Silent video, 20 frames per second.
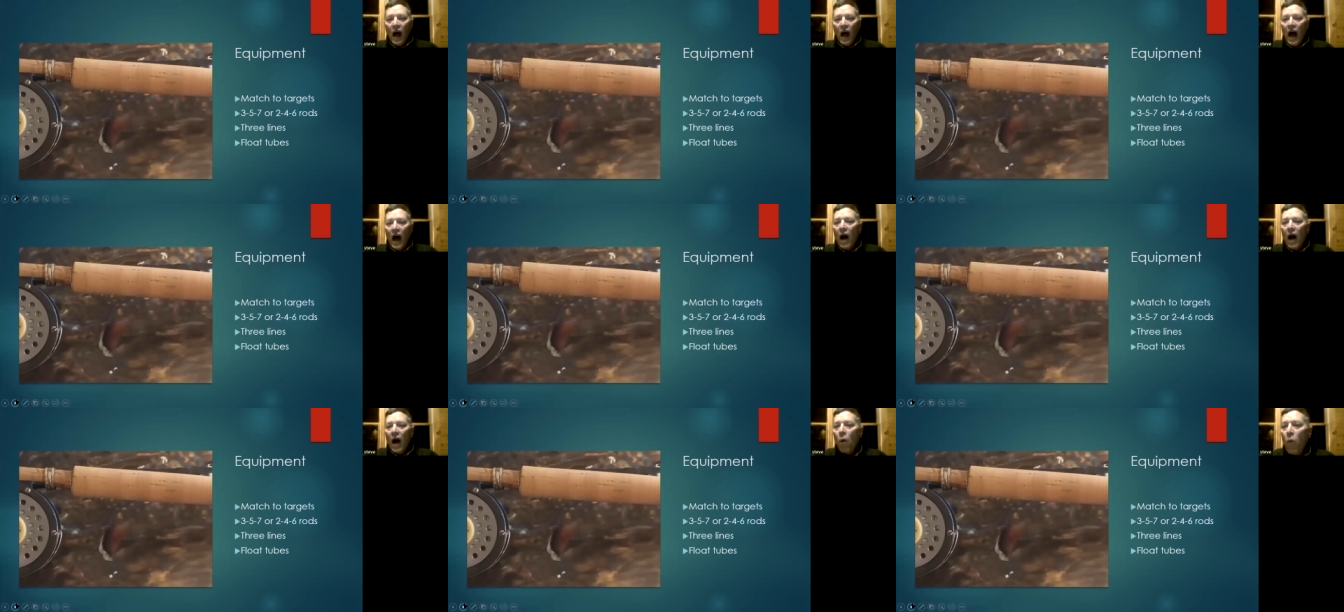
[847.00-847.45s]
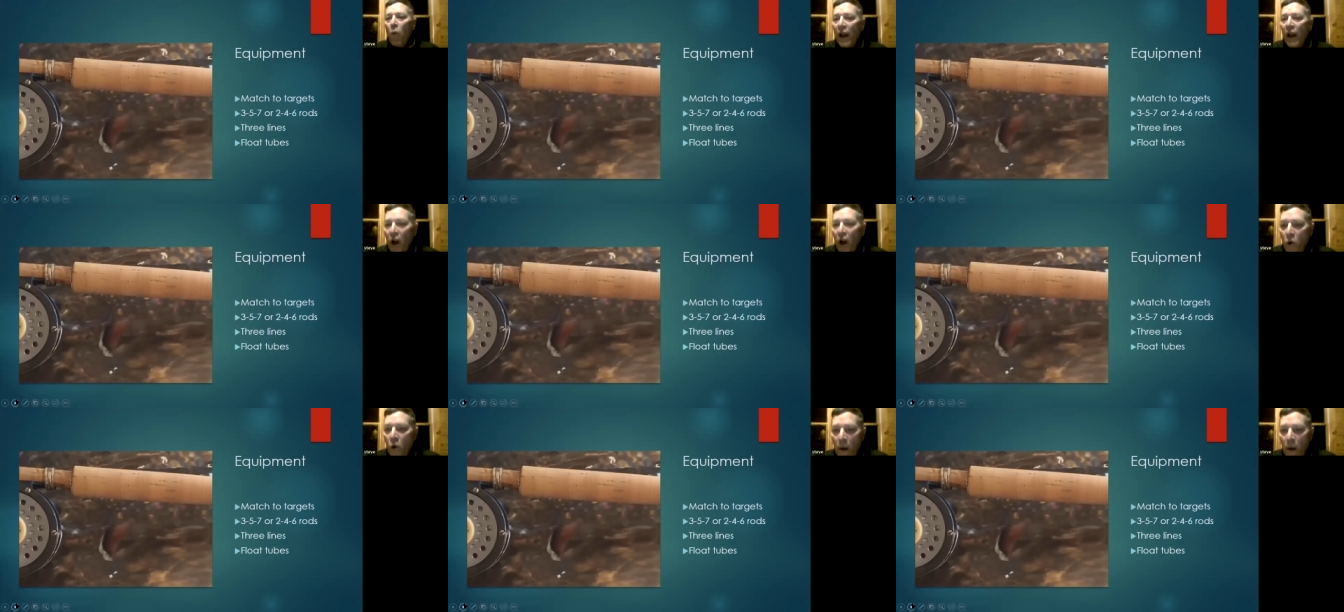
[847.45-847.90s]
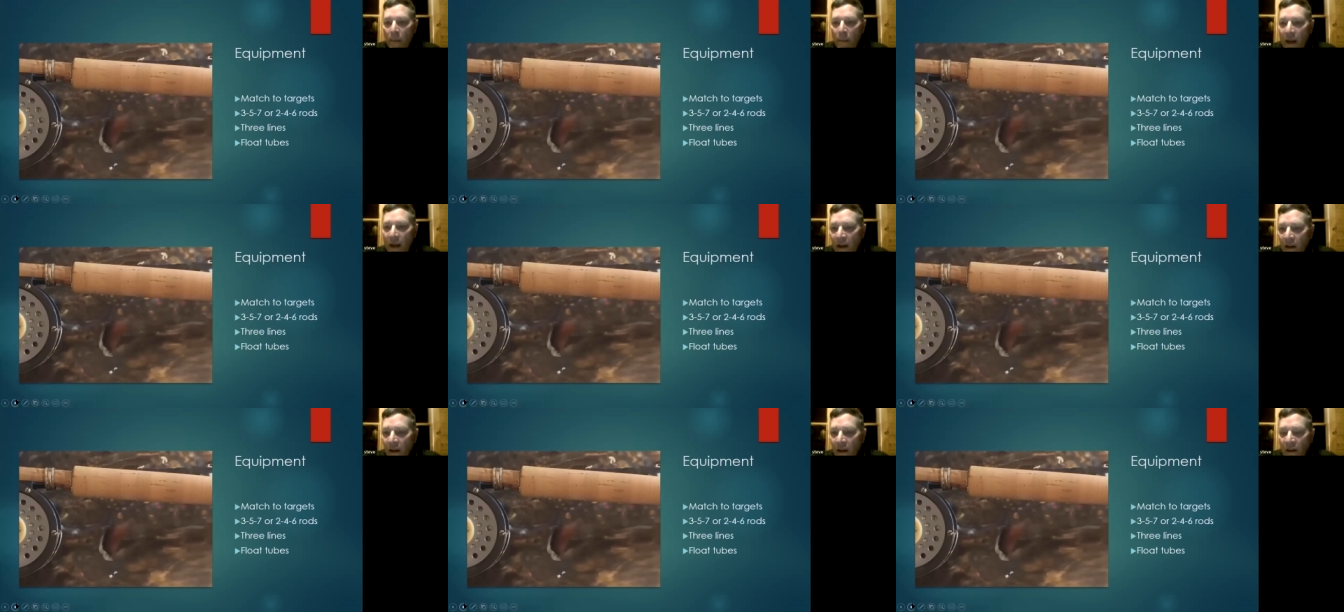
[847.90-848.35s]
Uh, what
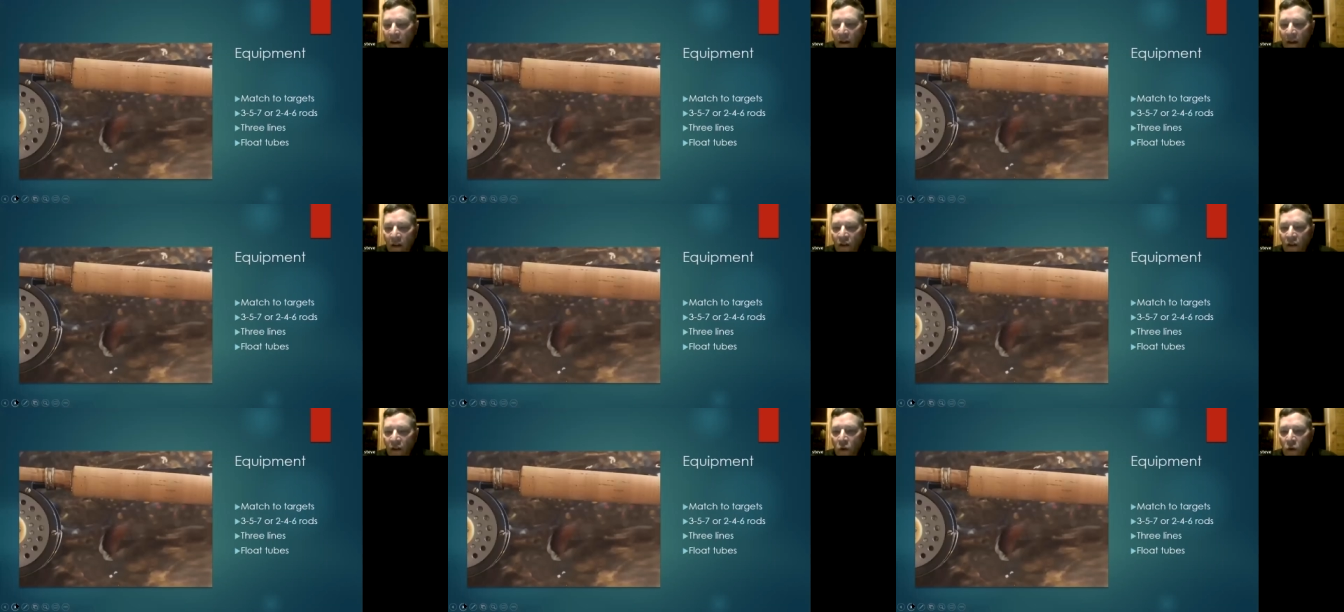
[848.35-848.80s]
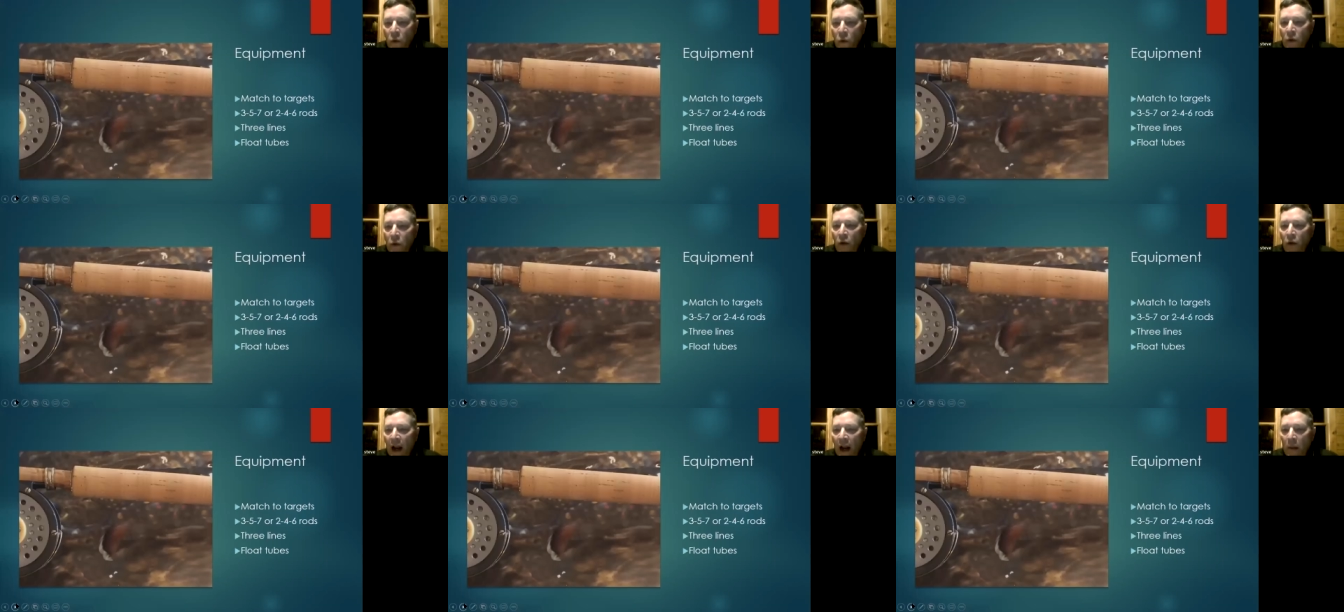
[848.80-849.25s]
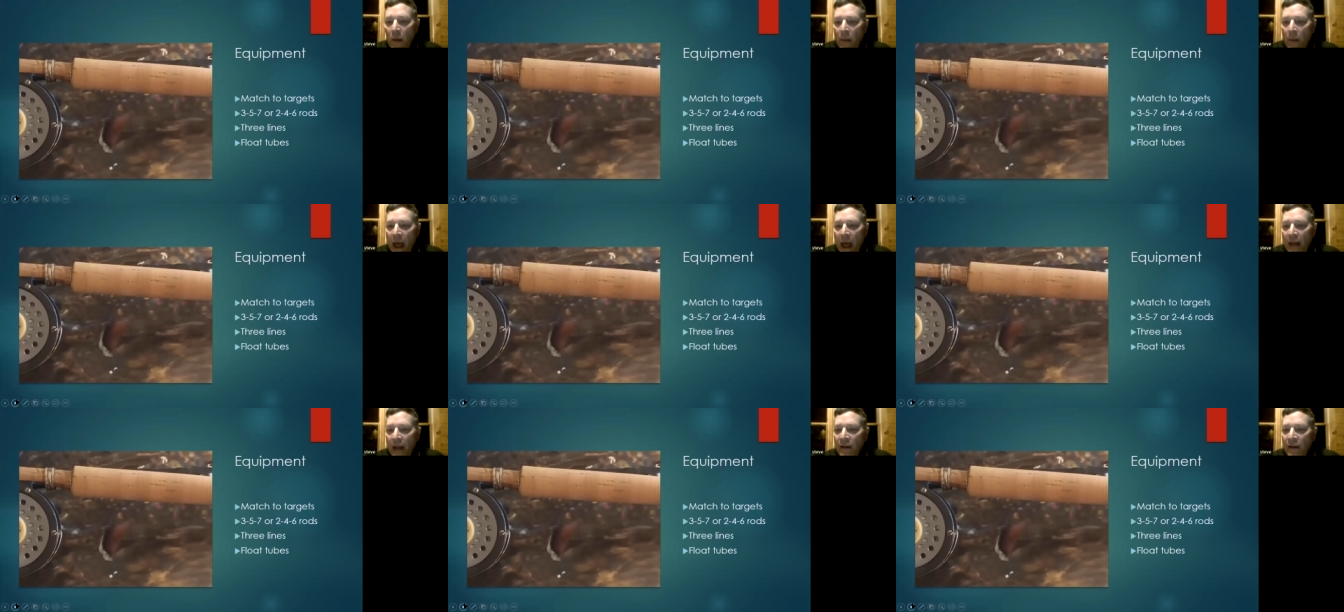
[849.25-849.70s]
equipment do we
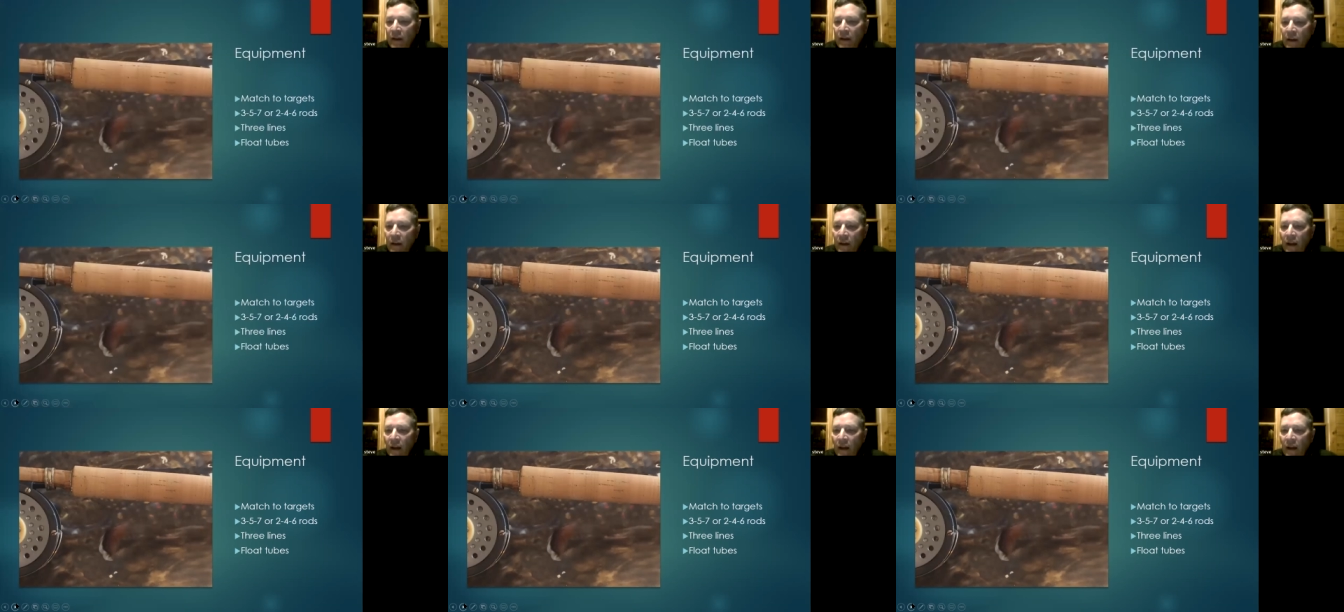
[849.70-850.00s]
recommend